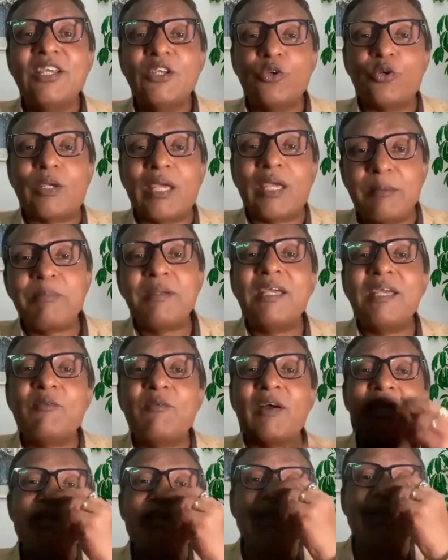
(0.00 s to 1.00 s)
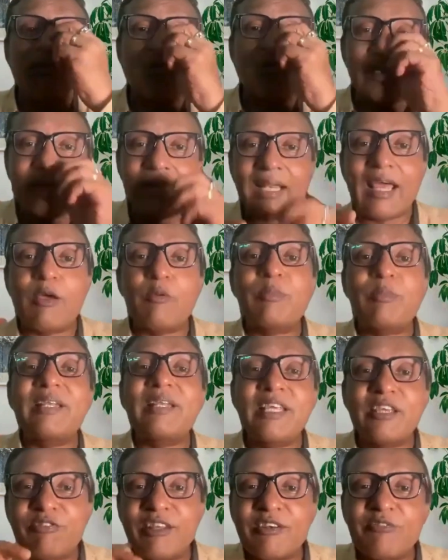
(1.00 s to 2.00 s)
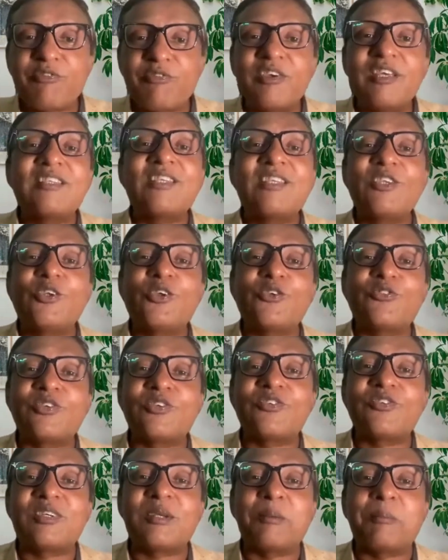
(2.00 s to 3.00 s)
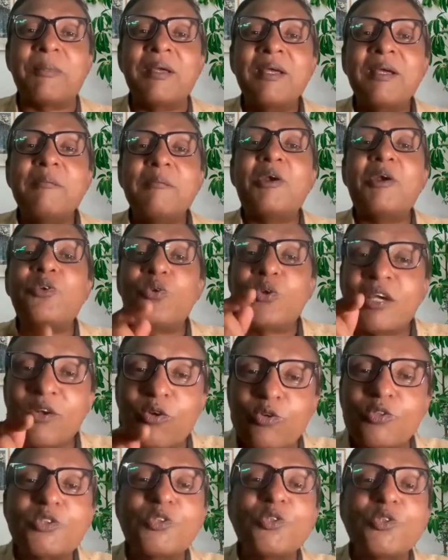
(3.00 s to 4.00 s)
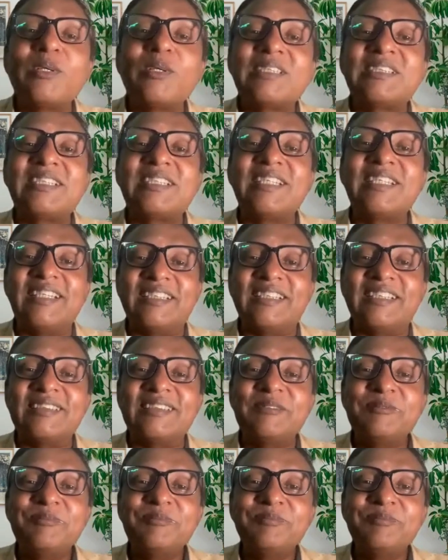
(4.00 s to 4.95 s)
You can be a Vaidya, you can have belief and faith in your system, but you can also question it.